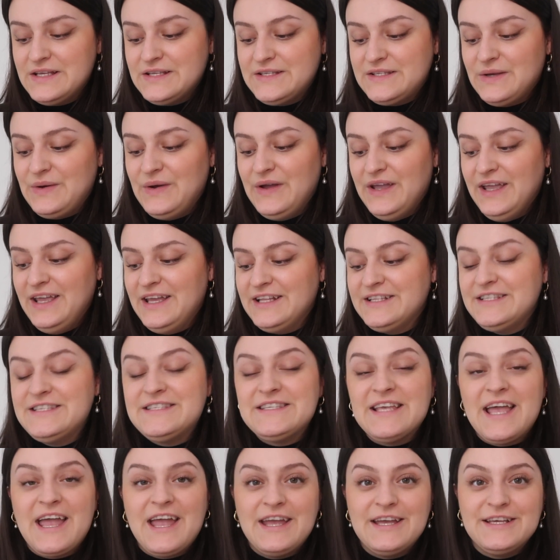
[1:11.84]
So it's
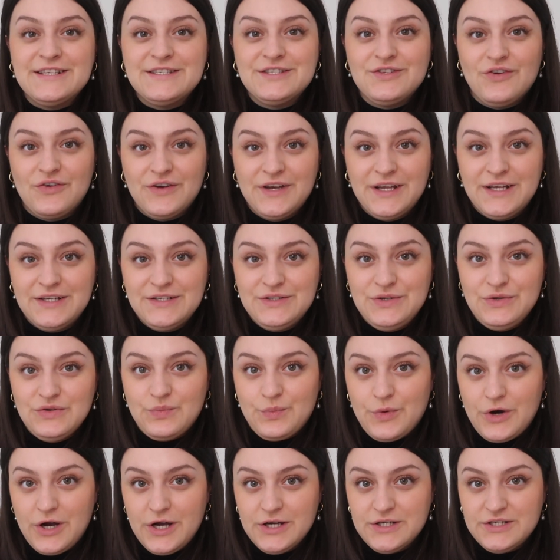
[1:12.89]
a sonic
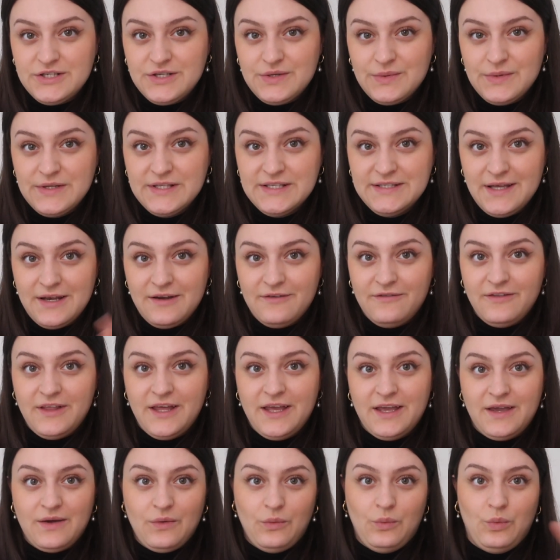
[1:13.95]
toothbrush, so instead of
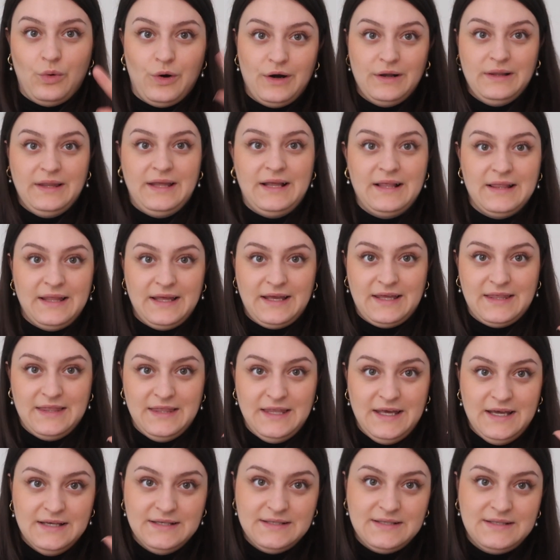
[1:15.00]
whirling like
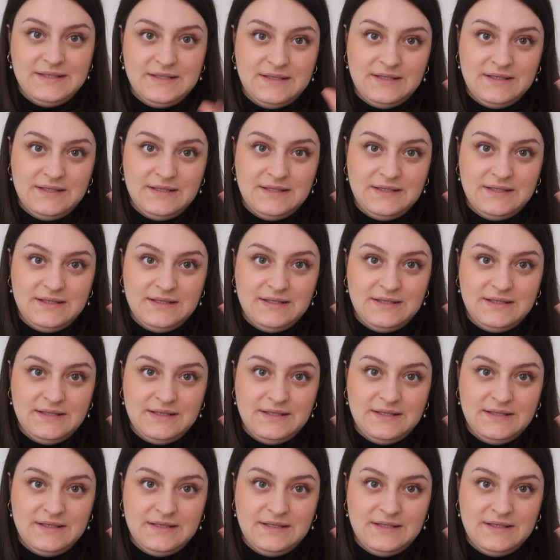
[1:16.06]
this,